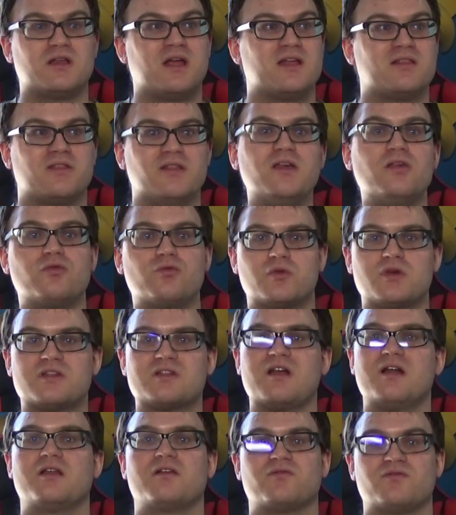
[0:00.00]
at least
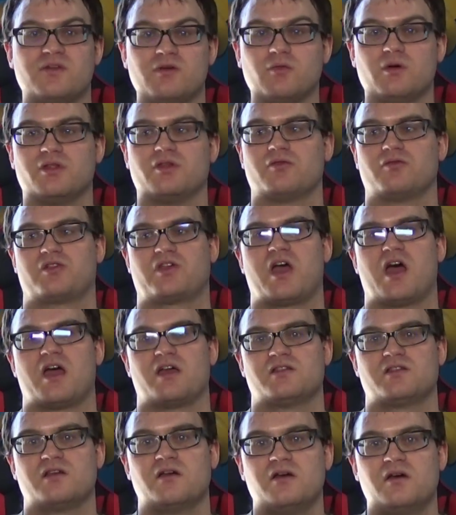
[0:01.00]
re-sign a few of those
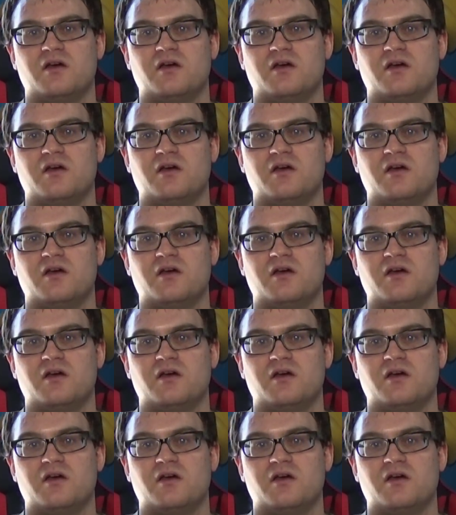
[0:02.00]
guys.